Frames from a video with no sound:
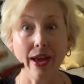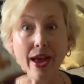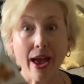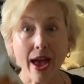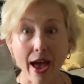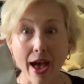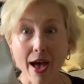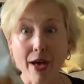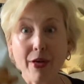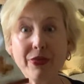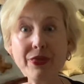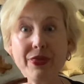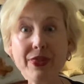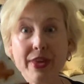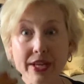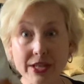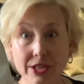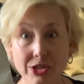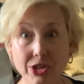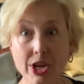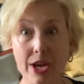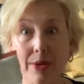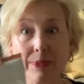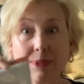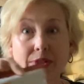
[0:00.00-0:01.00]
healthy
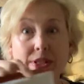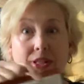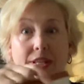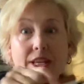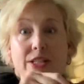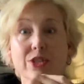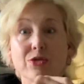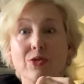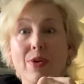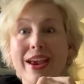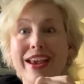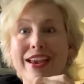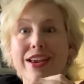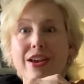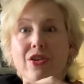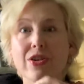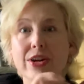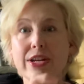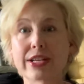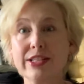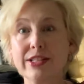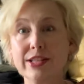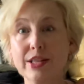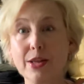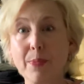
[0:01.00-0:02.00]
chips. This right here
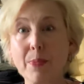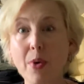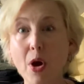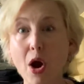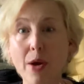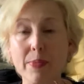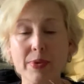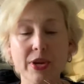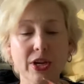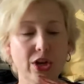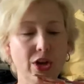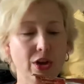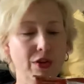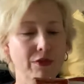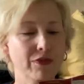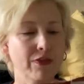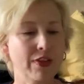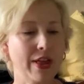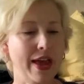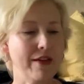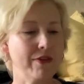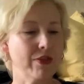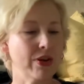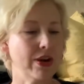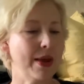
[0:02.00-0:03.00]
is the barbecue
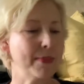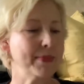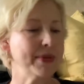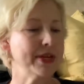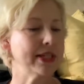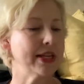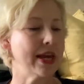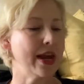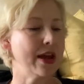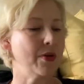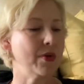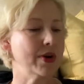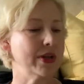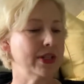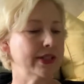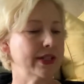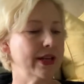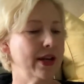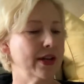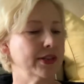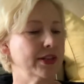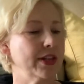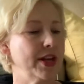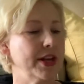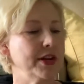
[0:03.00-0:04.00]
flavor. Let me tell you what it
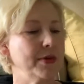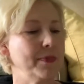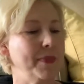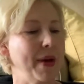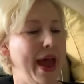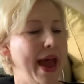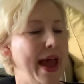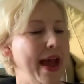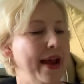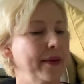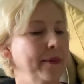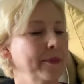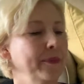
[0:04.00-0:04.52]
tells on the bag.